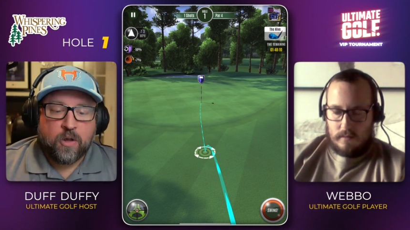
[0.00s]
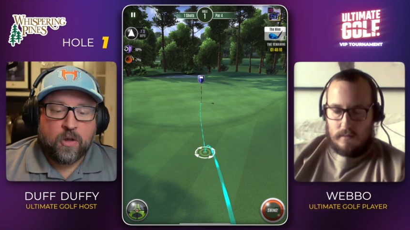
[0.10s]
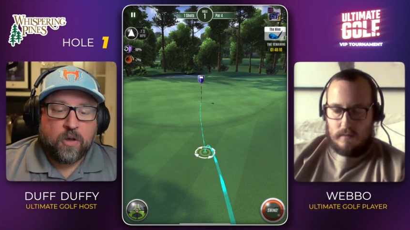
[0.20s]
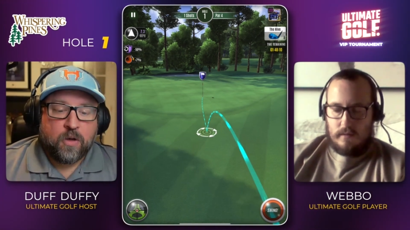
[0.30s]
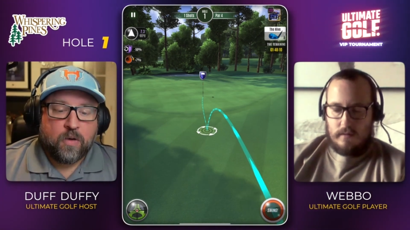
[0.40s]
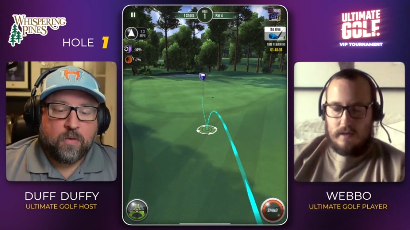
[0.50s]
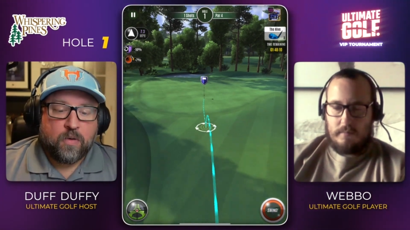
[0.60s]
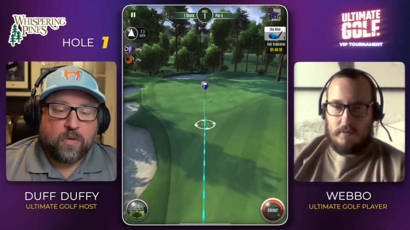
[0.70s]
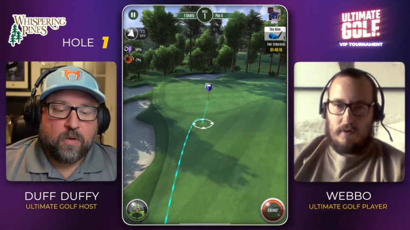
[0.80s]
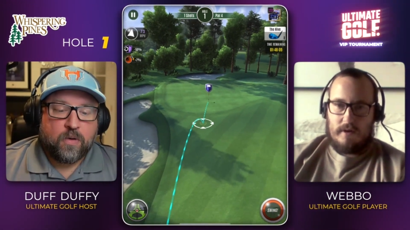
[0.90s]
Speaker 1: uh,
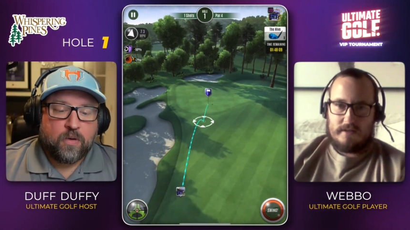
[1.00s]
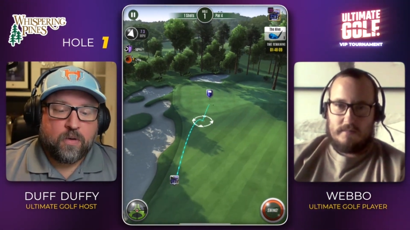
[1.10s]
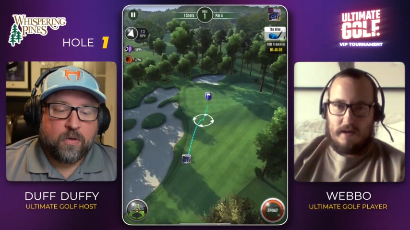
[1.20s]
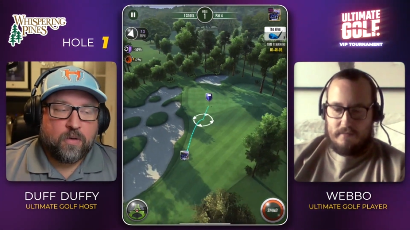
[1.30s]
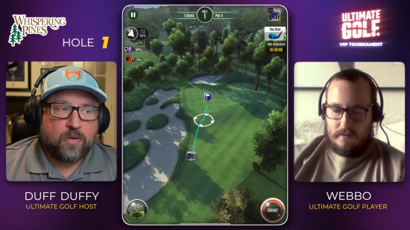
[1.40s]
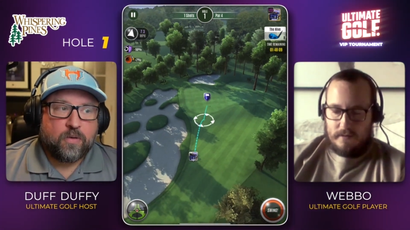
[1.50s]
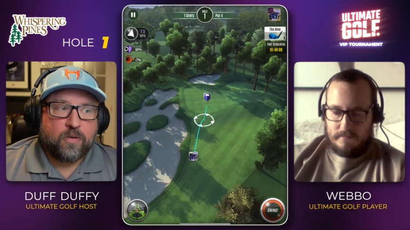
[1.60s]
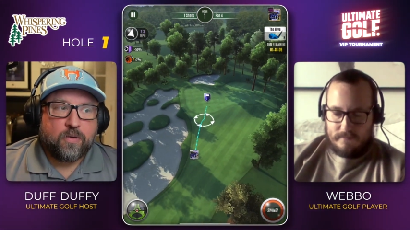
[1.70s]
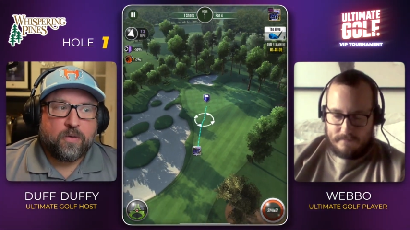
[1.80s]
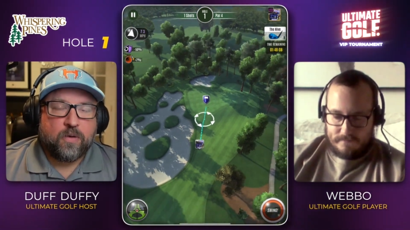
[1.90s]
yeah, but Royals are my thing.
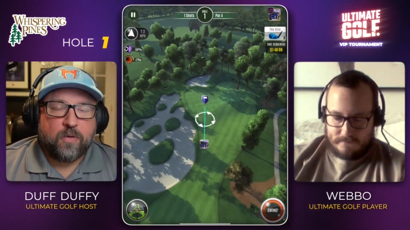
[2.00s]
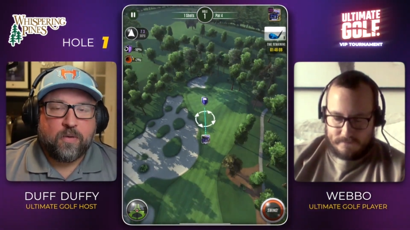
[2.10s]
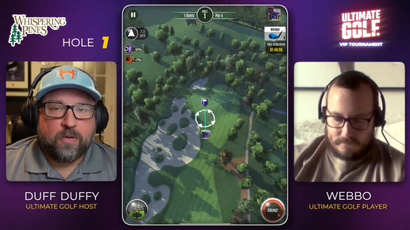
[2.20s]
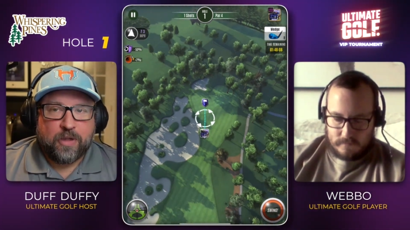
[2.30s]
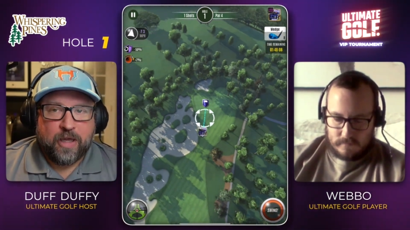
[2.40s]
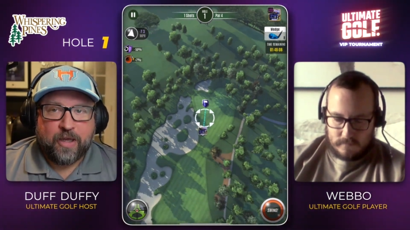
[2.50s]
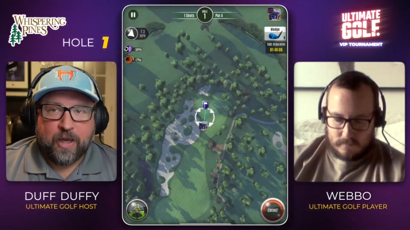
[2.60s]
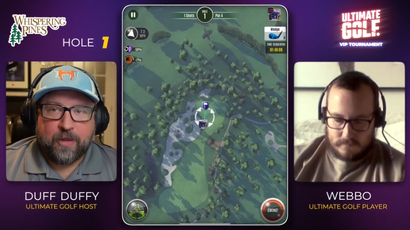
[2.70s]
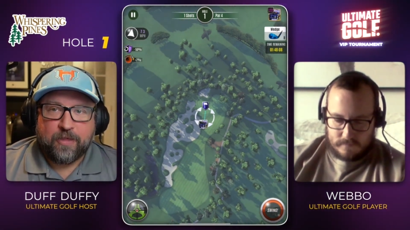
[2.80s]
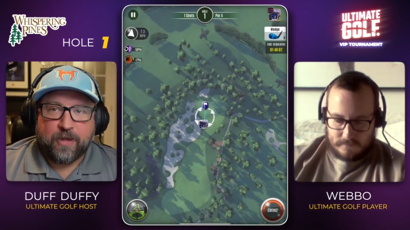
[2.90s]
Speaker 2: Like
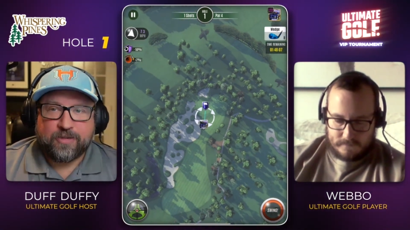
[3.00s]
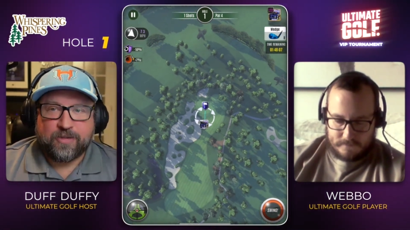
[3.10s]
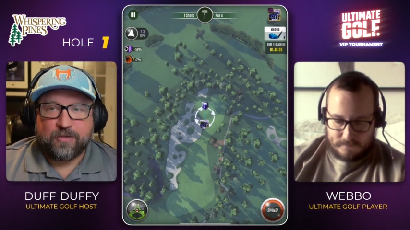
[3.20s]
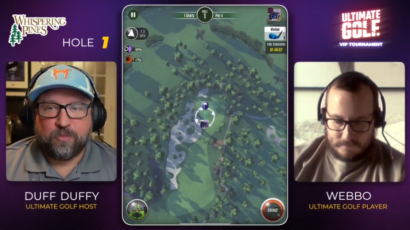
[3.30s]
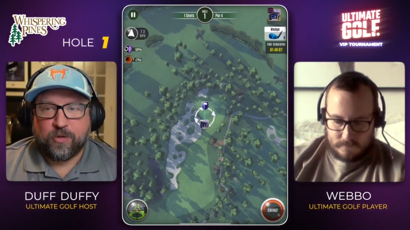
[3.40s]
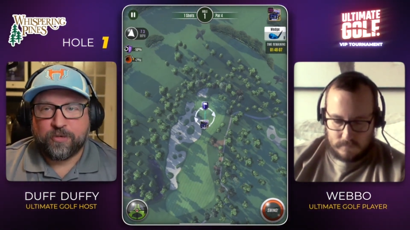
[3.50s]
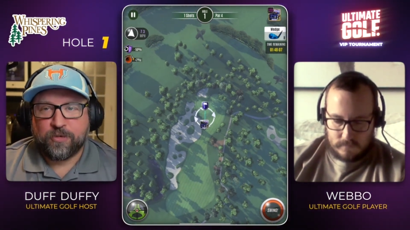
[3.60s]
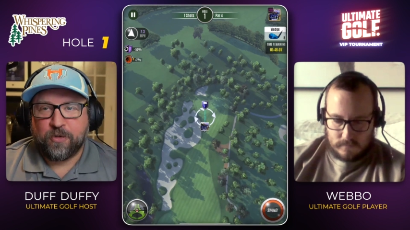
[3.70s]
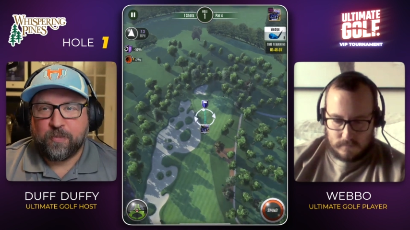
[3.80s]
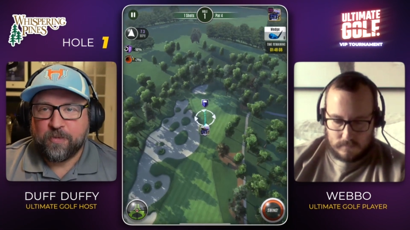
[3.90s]
anything, it's a little more
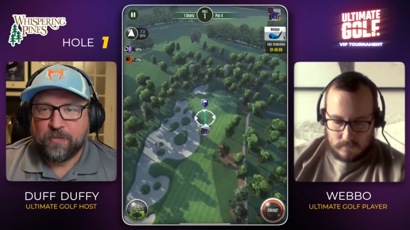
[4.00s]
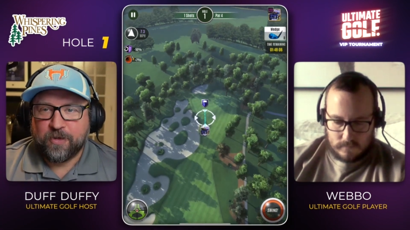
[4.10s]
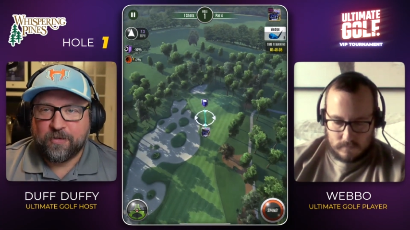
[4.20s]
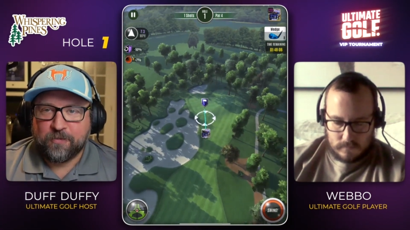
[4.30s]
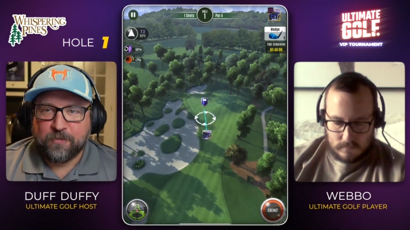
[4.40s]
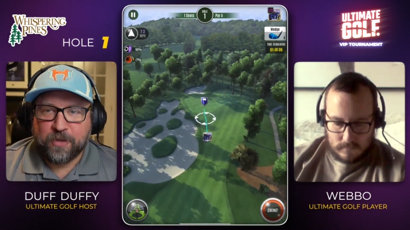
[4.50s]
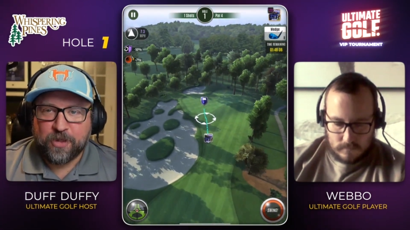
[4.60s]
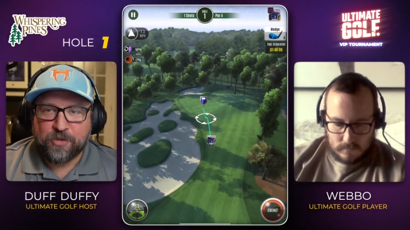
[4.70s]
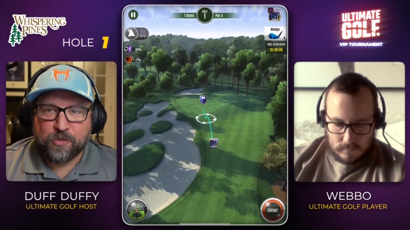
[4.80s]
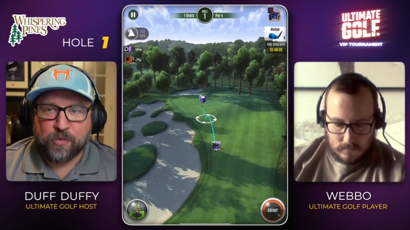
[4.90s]
enjoyable when you when
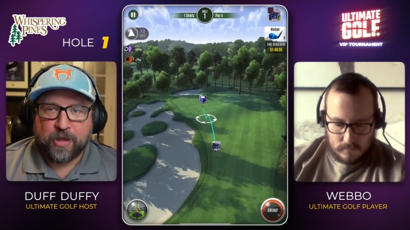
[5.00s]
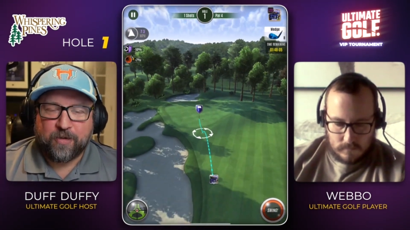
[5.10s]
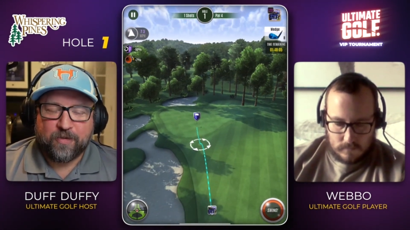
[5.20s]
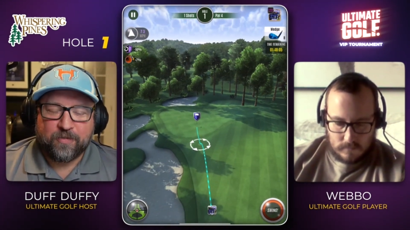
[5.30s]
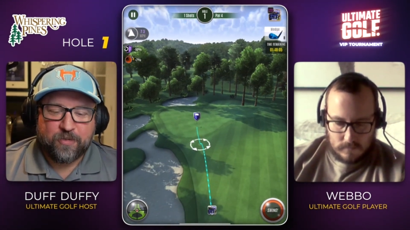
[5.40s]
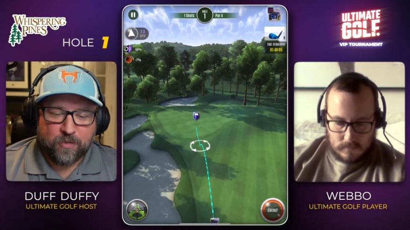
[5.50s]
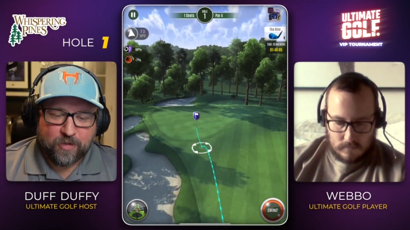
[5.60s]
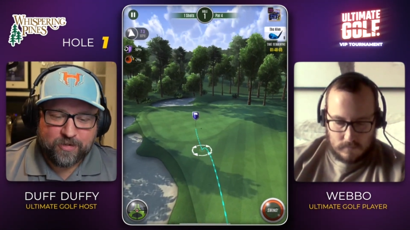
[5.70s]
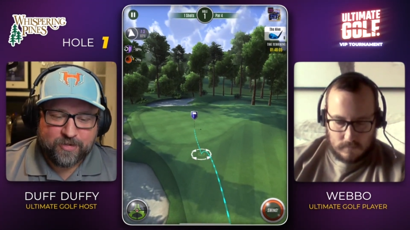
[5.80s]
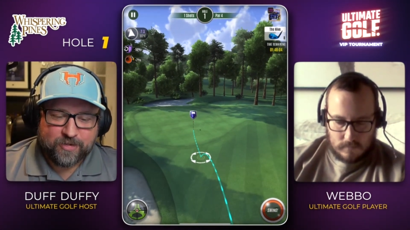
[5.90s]
you do better, of
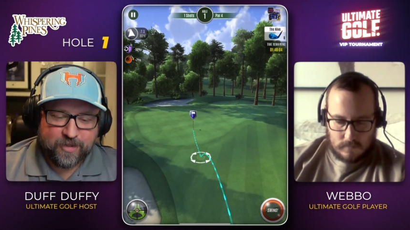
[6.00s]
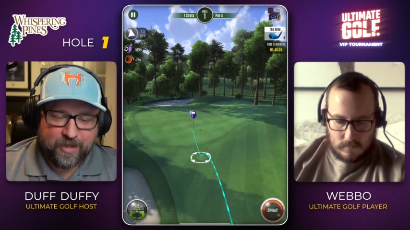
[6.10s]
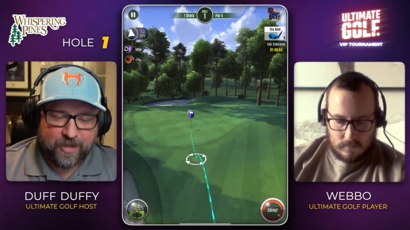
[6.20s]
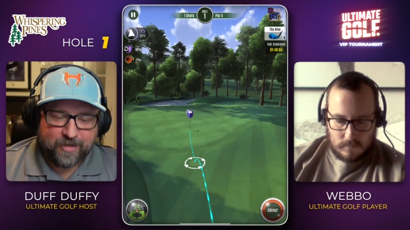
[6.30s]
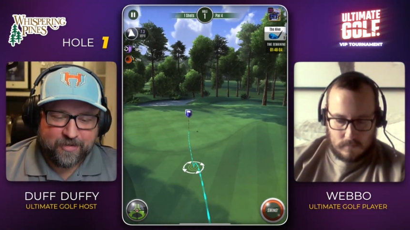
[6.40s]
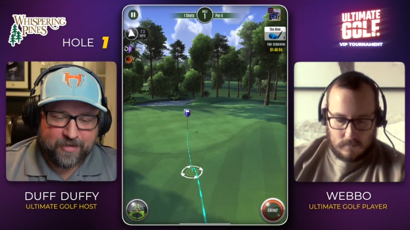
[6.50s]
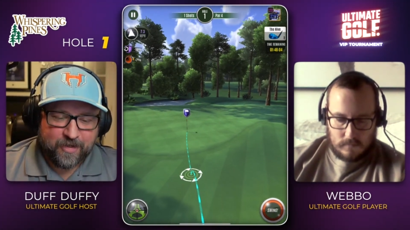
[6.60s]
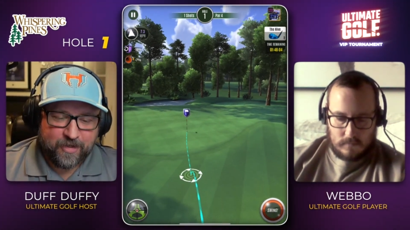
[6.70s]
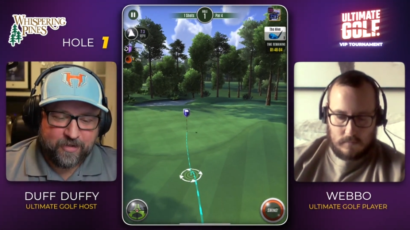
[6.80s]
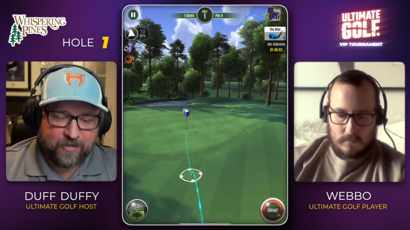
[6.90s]
course. And
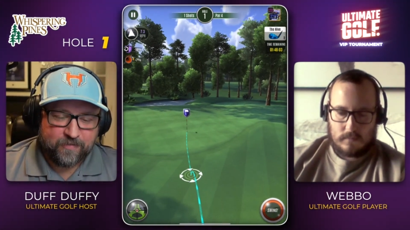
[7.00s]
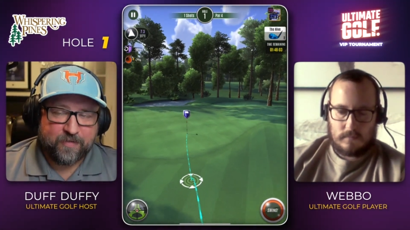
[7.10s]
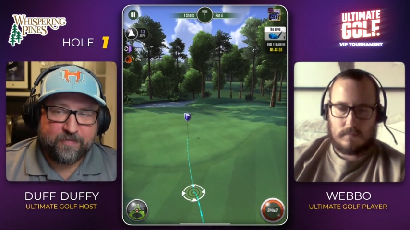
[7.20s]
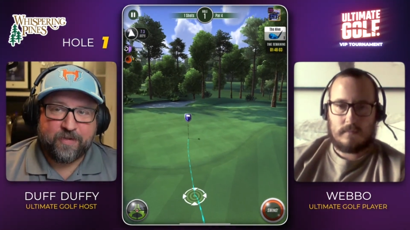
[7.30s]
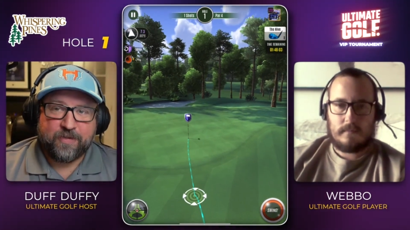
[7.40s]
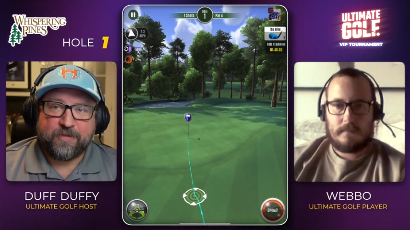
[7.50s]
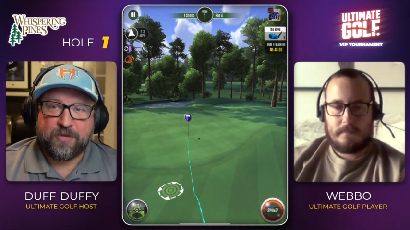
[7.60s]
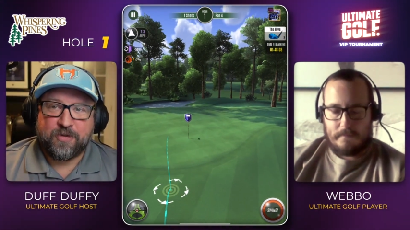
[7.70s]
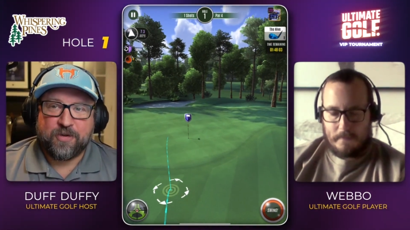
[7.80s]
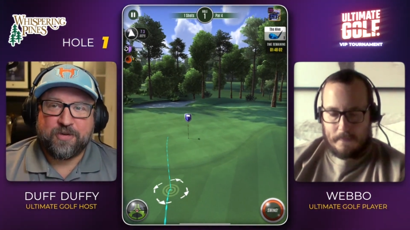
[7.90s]
uh, you've definitely
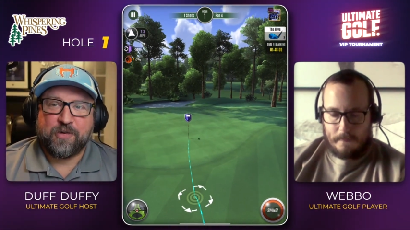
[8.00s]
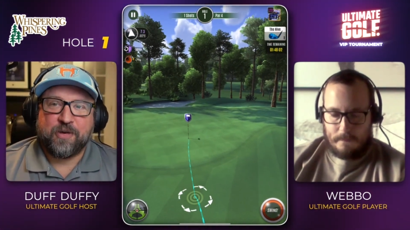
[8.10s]
turned your